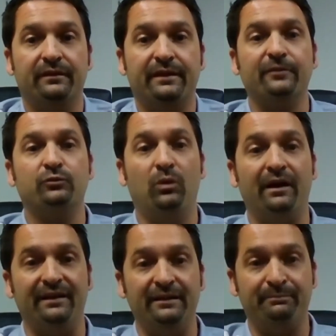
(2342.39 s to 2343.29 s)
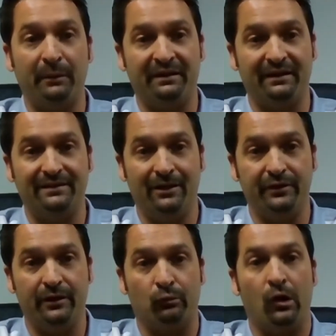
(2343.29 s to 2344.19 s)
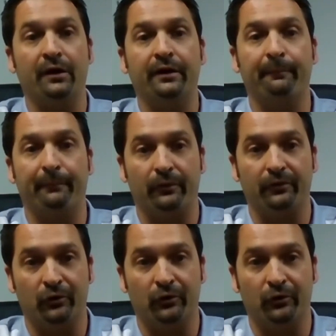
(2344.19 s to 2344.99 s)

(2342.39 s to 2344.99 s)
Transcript: Guess what? He's probably going to tell you a wrong number